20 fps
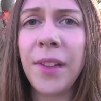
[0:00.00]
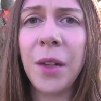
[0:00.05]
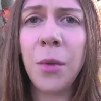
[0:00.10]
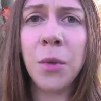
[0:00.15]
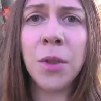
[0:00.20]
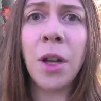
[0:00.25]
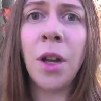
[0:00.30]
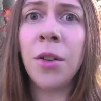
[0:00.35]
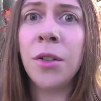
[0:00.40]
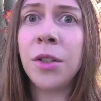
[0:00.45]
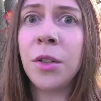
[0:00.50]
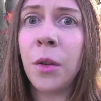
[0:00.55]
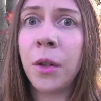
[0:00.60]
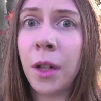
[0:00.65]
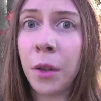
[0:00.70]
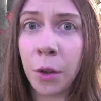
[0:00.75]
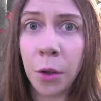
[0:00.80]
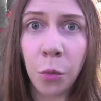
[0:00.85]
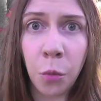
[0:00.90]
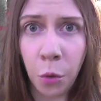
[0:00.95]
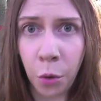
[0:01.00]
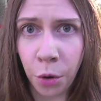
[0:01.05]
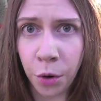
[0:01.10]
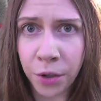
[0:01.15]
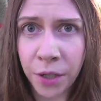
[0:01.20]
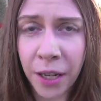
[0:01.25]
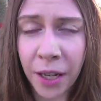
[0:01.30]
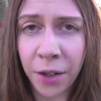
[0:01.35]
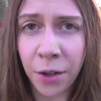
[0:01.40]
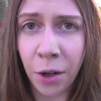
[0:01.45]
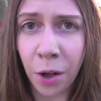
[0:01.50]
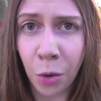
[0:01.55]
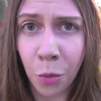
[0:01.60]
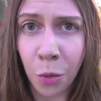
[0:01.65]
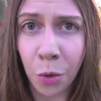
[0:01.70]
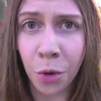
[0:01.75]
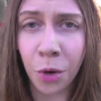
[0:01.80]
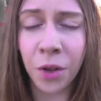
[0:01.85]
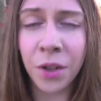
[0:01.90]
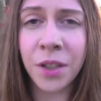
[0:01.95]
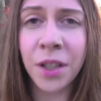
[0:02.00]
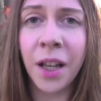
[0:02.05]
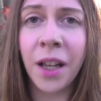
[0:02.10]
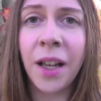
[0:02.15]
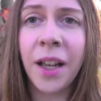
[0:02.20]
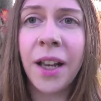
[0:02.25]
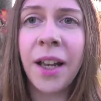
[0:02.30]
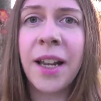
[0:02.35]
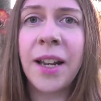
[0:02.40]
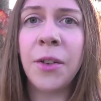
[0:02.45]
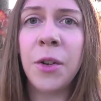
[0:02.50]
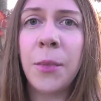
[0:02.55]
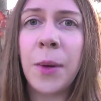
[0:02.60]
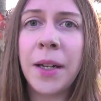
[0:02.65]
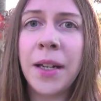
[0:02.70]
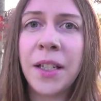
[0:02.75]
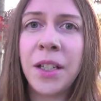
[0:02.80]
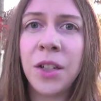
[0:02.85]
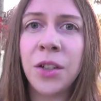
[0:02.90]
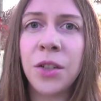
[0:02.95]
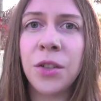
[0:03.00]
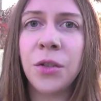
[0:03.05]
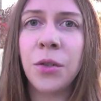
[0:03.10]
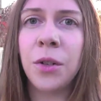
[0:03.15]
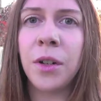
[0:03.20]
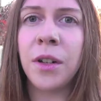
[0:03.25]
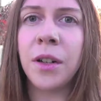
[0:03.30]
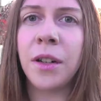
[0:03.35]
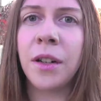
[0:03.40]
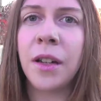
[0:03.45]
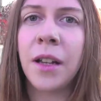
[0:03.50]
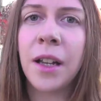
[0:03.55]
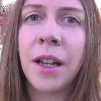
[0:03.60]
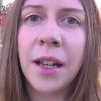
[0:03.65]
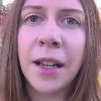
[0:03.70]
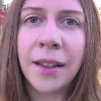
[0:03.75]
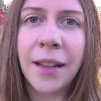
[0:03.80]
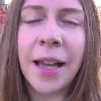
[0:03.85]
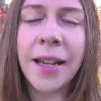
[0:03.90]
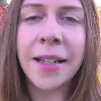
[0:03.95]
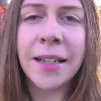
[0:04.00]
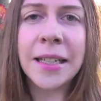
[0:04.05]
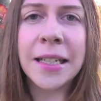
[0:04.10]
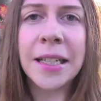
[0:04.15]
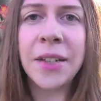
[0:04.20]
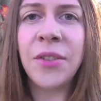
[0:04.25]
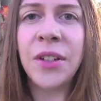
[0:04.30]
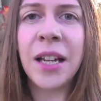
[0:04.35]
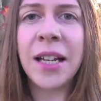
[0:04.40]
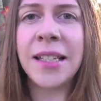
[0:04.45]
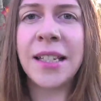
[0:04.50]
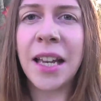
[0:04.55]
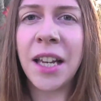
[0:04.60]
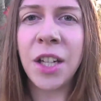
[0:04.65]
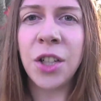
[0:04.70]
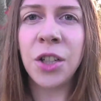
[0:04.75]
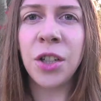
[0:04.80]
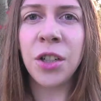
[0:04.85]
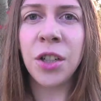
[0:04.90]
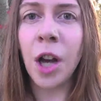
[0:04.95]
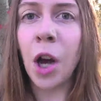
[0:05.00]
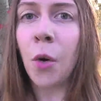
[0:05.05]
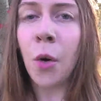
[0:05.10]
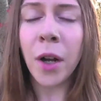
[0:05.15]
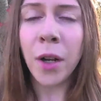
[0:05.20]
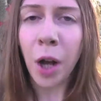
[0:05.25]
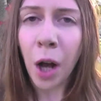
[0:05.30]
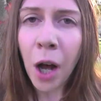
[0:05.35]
It was also another war to end all wars, and everybody just sort of let civilization go on